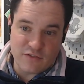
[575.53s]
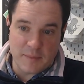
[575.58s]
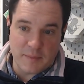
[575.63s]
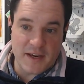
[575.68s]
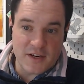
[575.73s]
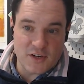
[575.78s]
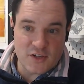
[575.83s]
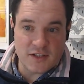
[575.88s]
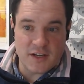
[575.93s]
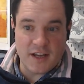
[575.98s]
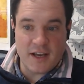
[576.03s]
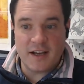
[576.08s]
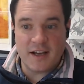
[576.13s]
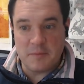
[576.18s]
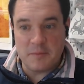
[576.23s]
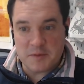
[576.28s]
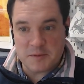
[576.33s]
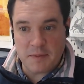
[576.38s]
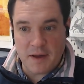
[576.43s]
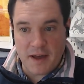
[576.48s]
information that
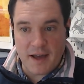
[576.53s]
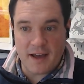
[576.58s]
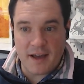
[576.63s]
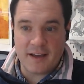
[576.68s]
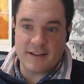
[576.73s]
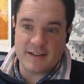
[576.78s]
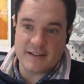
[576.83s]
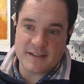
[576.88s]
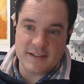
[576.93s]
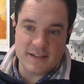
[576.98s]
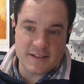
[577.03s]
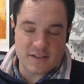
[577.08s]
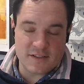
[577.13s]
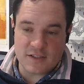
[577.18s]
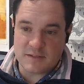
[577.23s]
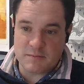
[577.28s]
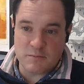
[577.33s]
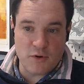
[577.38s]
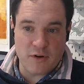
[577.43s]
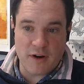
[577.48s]
comes back is
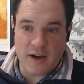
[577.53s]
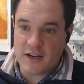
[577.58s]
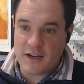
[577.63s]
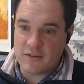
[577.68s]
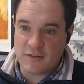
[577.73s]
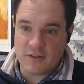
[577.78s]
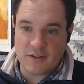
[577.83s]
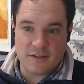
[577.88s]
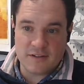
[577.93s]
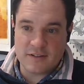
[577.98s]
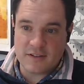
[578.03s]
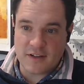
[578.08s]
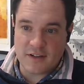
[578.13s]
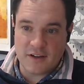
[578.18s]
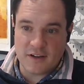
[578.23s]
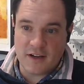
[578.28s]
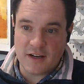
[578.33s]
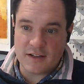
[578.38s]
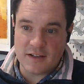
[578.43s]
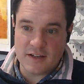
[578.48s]
just more accurate,
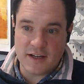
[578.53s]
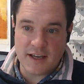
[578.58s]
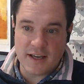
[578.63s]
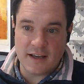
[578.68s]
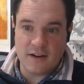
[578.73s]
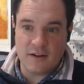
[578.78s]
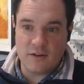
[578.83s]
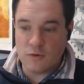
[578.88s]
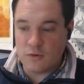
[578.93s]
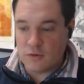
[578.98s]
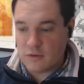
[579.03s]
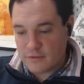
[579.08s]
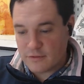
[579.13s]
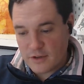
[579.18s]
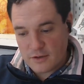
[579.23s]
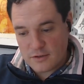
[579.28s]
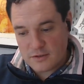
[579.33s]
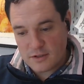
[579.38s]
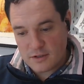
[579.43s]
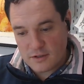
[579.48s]
and you get all the
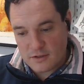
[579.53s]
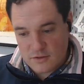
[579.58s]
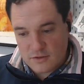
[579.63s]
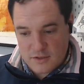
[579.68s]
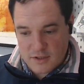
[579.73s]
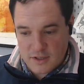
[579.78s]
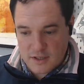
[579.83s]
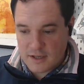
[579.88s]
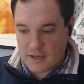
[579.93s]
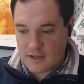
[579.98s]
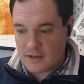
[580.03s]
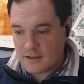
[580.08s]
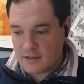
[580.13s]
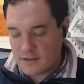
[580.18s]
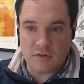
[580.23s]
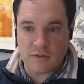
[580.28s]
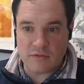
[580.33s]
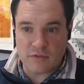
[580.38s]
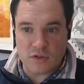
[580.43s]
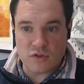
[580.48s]
photos,
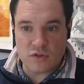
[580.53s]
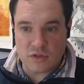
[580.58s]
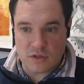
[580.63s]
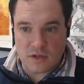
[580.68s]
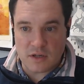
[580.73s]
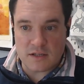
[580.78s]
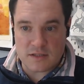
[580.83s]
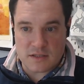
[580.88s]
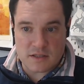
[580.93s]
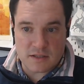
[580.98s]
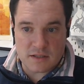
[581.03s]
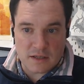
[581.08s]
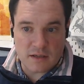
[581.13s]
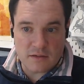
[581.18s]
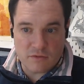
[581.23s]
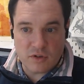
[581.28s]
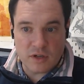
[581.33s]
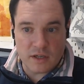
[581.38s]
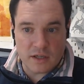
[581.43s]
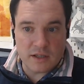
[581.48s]
revolutionizes
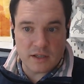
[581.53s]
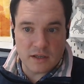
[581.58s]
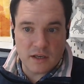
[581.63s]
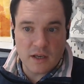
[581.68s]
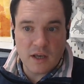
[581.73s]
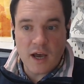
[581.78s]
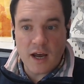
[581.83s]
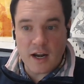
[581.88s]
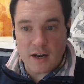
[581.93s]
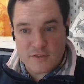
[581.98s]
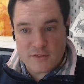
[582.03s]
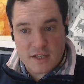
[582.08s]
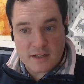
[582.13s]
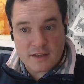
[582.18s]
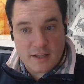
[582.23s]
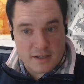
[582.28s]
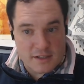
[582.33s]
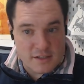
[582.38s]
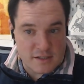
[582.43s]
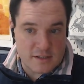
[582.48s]
it really. And I've
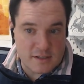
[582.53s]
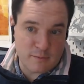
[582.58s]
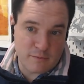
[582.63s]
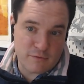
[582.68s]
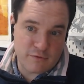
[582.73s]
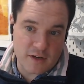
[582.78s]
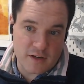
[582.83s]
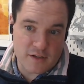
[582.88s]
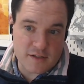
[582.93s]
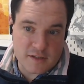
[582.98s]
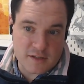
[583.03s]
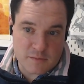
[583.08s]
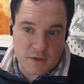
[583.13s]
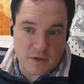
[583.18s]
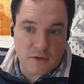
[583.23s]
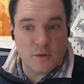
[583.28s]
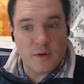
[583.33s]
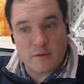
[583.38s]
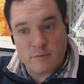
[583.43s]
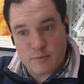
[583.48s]
said that to some friends as
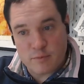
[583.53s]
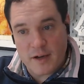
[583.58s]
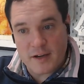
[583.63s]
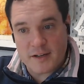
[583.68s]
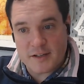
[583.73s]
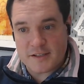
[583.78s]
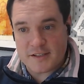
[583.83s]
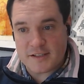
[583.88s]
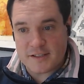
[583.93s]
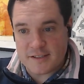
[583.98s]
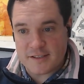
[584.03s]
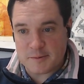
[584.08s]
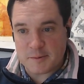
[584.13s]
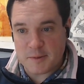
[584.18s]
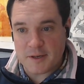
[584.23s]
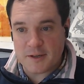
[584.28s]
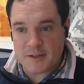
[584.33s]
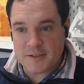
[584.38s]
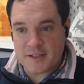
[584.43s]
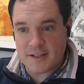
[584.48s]
well who have practices as
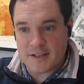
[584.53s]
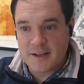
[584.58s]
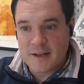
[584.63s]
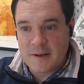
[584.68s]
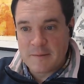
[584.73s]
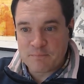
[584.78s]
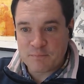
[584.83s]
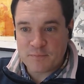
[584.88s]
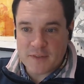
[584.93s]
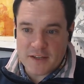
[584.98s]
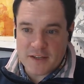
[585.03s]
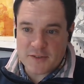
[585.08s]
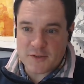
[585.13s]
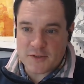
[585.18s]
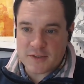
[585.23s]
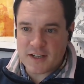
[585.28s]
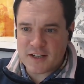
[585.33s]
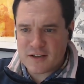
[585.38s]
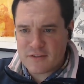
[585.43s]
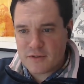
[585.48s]
well. I said,
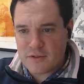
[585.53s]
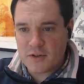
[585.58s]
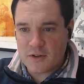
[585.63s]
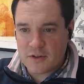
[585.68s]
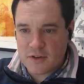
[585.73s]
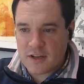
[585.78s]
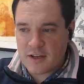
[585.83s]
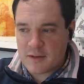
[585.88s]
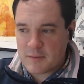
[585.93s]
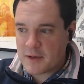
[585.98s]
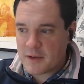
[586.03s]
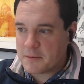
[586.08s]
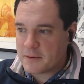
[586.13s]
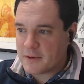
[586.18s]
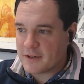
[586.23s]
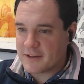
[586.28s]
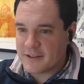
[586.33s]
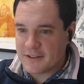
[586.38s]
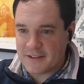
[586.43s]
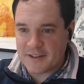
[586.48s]
so have you got an
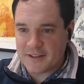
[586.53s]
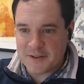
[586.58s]
iMapper,